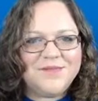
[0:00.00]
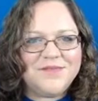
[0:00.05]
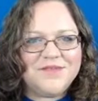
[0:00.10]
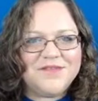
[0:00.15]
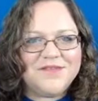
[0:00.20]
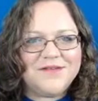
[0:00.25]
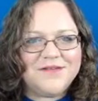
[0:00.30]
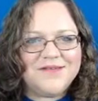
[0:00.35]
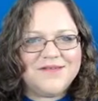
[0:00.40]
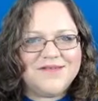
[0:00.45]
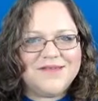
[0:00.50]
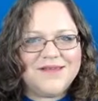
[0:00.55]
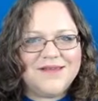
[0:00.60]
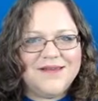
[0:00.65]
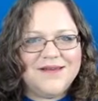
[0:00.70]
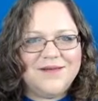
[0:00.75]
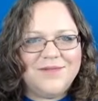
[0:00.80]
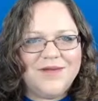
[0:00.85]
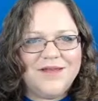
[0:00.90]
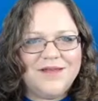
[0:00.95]
I'm so
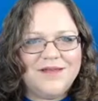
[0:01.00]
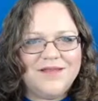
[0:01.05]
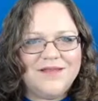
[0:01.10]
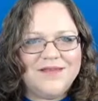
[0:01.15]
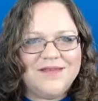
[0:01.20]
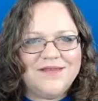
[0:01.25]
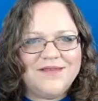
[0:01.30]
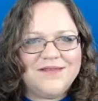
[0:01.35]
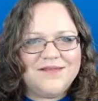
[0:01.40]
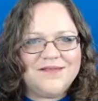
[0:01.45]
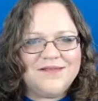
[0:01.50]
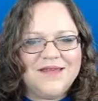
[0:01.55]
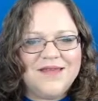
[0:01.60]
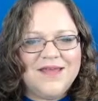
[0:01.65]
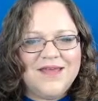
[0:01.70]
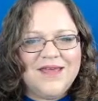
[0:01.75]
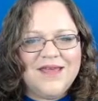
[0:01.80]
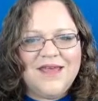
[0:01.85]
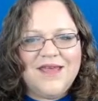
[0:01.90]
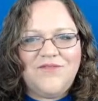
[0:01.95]
excited about this.
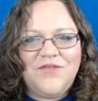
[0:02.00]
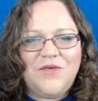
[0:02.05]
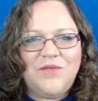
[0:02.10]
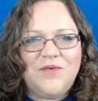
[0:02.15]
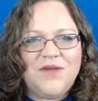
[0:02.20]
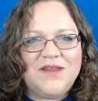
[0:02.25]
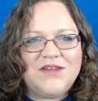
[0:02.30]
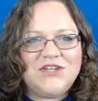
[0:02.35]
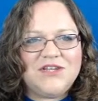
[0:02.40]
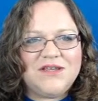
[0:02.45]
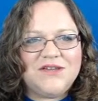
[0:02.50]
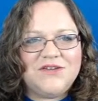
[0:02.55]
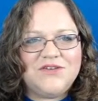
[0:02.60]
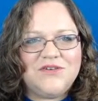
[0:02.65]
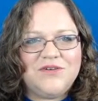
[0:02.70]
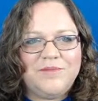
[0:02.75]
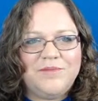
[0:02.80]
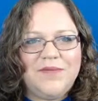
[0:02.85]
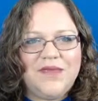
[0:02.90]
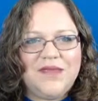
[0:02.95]
If you want to change
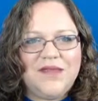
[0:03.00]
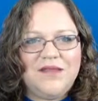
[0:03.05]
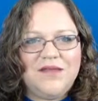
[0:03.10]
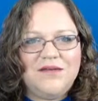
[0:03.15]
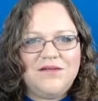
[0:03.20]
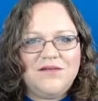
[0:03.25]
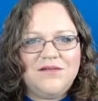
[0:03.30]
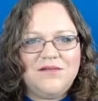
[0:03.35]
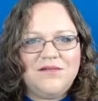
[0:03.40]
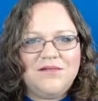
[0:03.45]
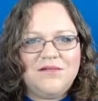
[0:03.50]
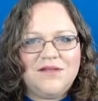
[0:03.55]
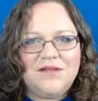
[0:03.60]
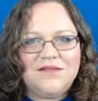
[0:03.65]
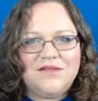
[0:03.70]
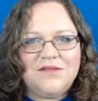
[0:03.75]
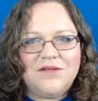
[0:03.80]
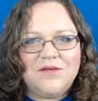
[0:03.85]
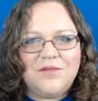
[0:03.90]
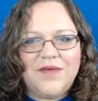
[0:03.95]
your menu,
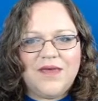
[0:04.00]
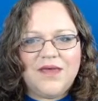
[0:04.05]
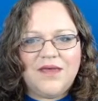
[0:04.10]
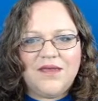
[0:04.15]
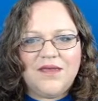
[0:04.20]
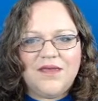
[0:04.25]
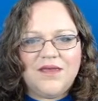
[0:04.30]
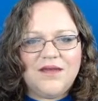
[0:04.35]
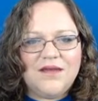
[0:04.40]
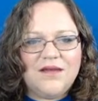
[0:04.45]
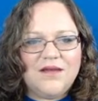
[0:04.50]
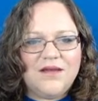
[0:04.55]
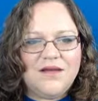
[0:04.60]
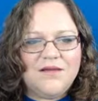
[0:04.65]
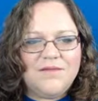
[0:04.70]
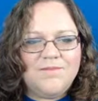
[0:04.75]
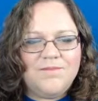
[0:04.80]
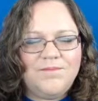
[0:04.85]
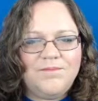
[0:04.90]
let's go back here.